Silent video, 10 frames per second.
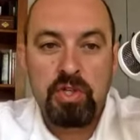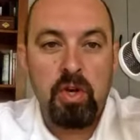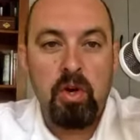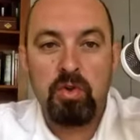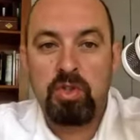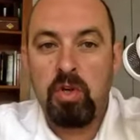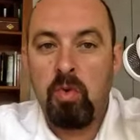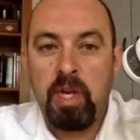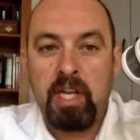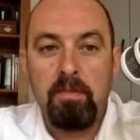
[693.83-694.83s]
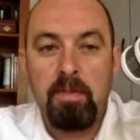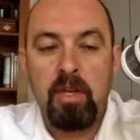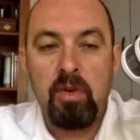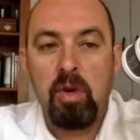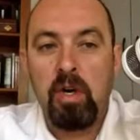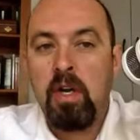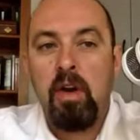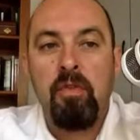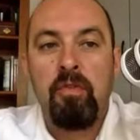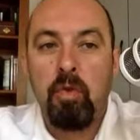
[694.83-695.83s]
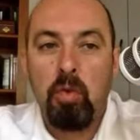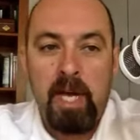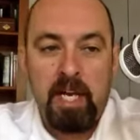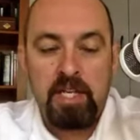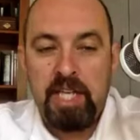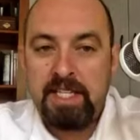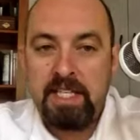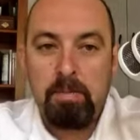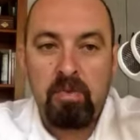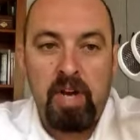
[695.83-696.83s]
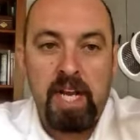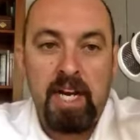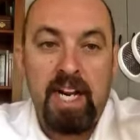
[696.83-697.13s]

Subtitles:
So we can be your full managed IT provider,